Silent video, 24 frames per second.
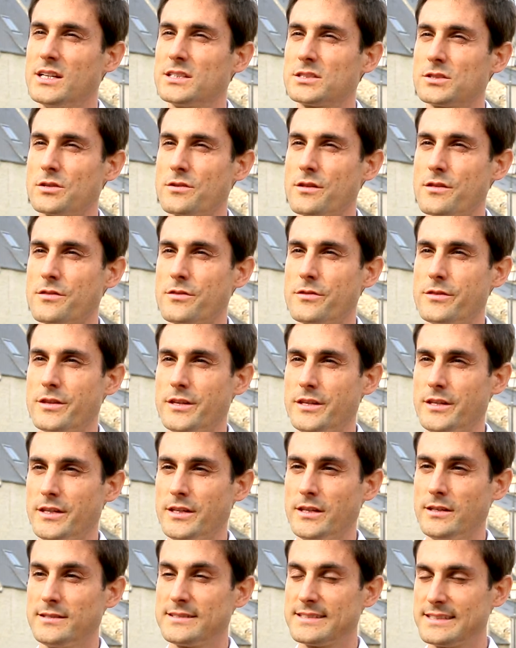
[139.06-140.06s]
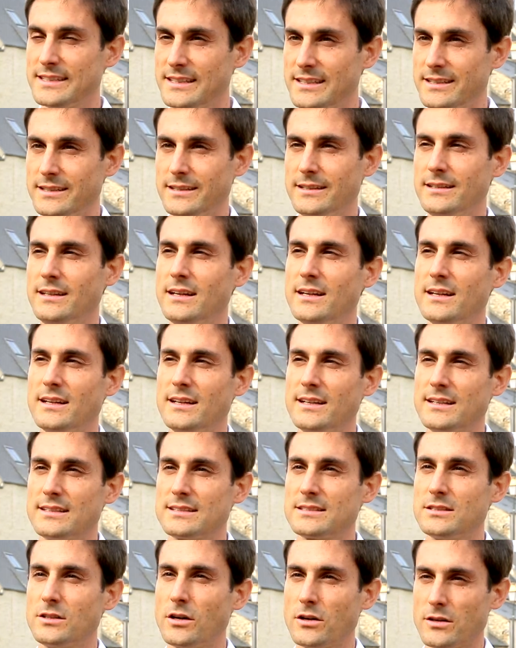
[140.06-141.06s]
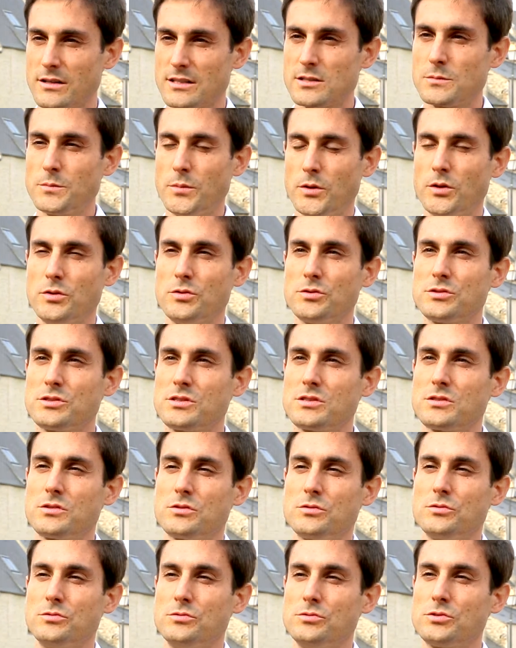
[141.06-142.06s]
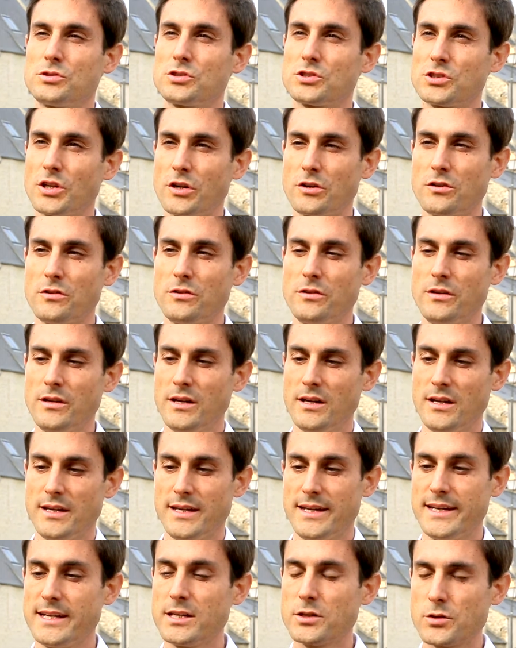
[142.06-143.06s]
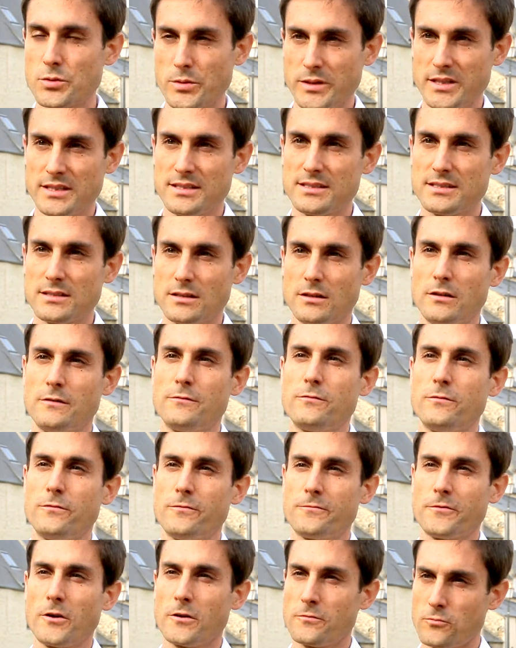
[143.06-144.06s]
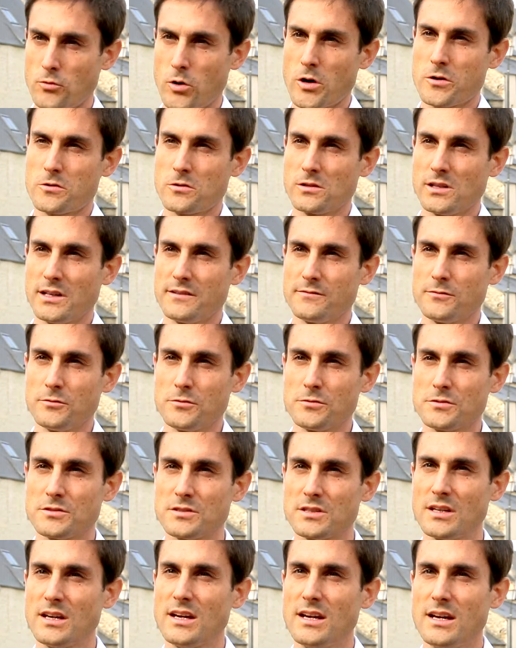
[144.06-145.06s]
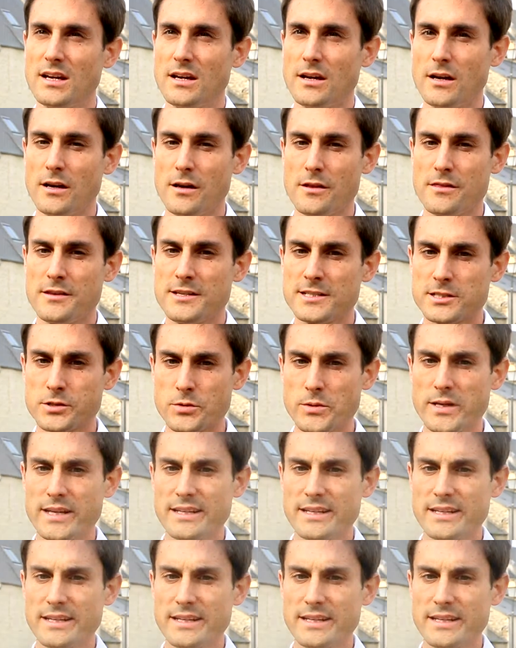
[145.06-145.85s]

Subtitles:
so that the city is not exposed to sudden increase of water levels. These 3